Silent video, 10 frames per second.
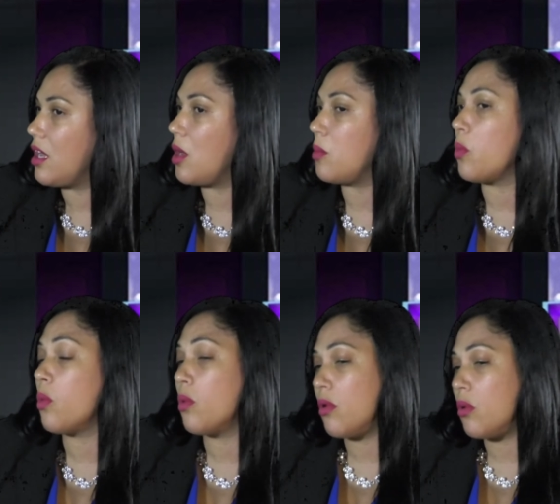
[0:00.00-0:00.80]
Um,
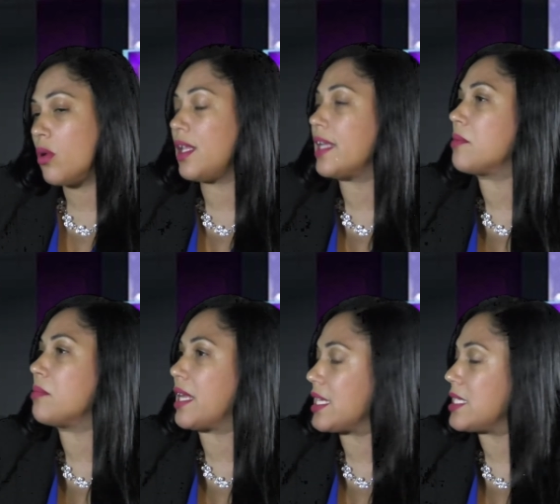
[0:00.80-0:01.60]
or like in
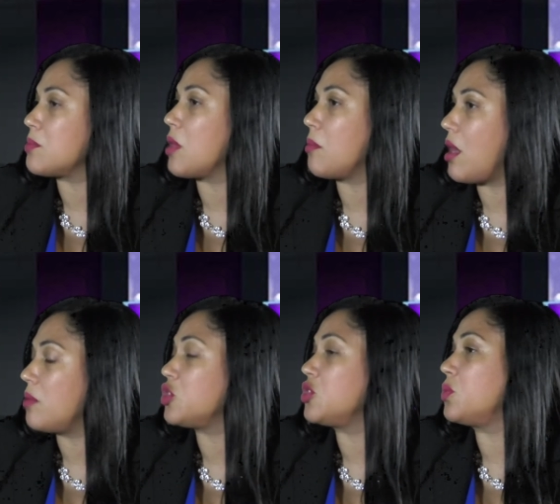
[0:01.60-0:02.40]
my case, my
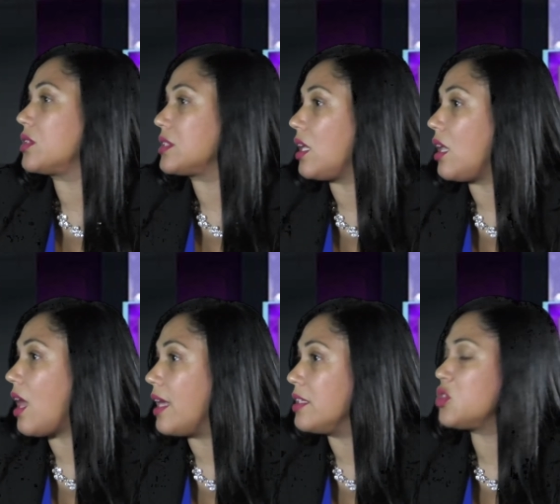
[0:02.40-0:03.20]
mom, she worked a
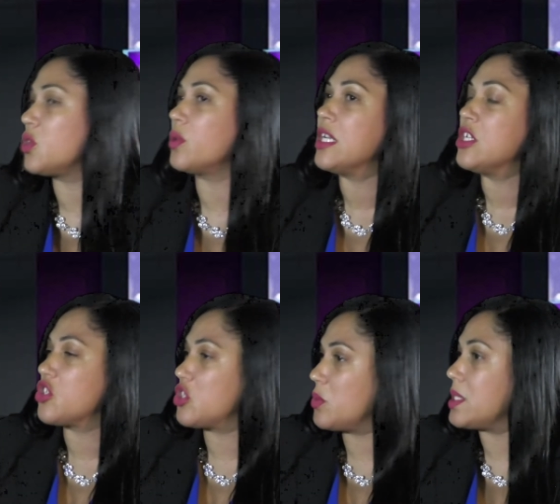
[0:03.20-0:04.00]
lot, so
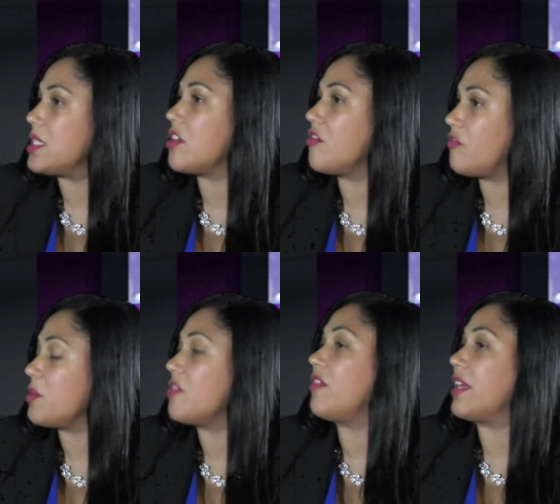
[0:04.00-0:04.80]
she was there for
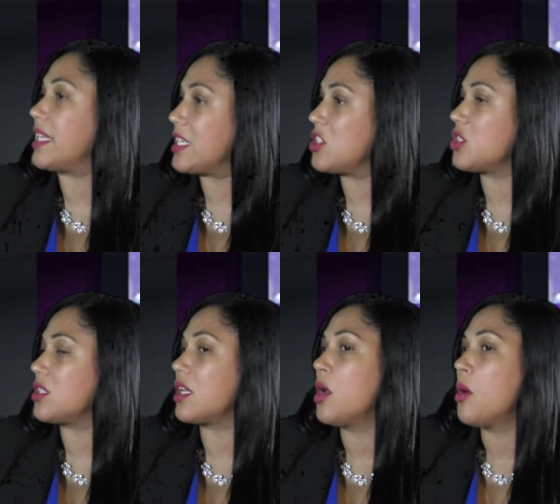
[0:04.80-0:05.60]
me
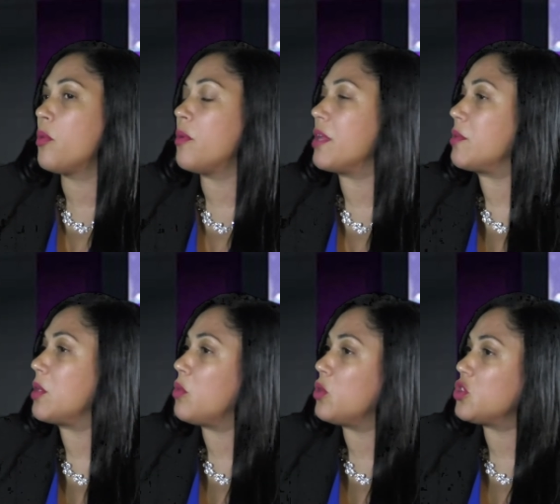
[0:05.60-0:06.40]
financially, but maybe
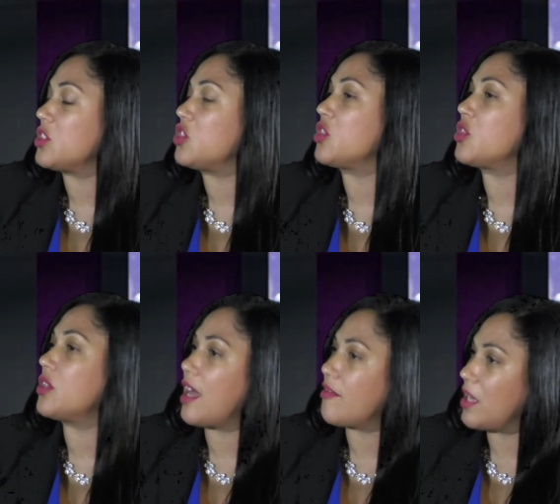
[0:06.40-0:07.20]
emotionally she
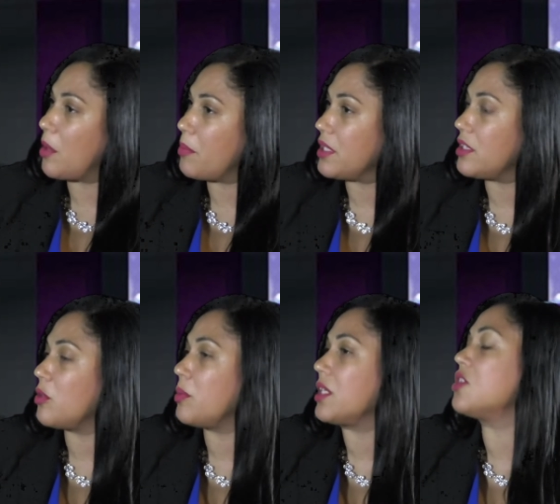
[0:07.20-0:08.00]
could have not been
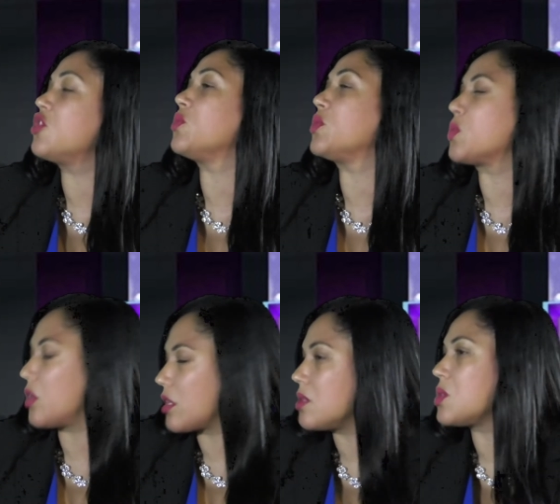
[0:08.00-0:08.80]
there because she was
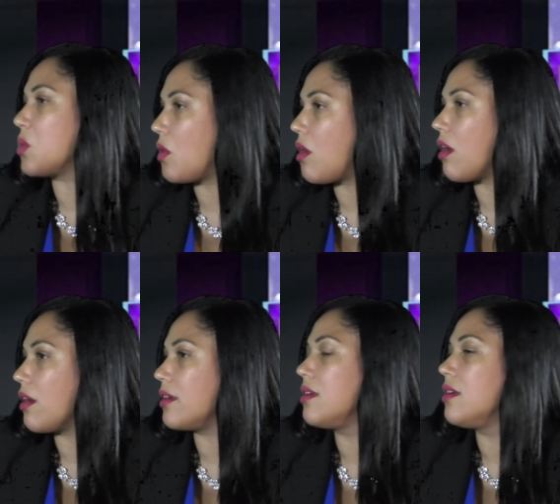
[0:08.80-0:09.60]
working so
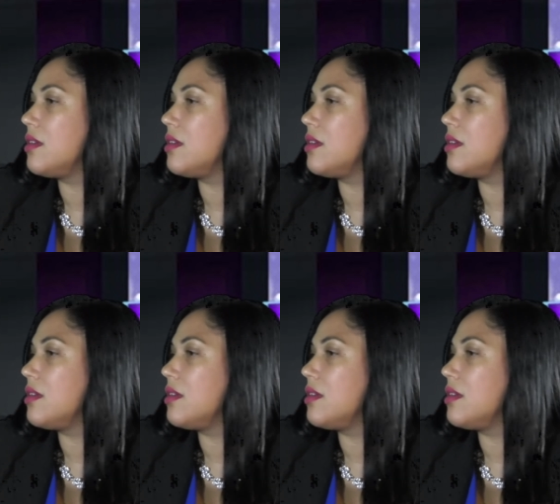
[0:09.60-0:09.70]
hard.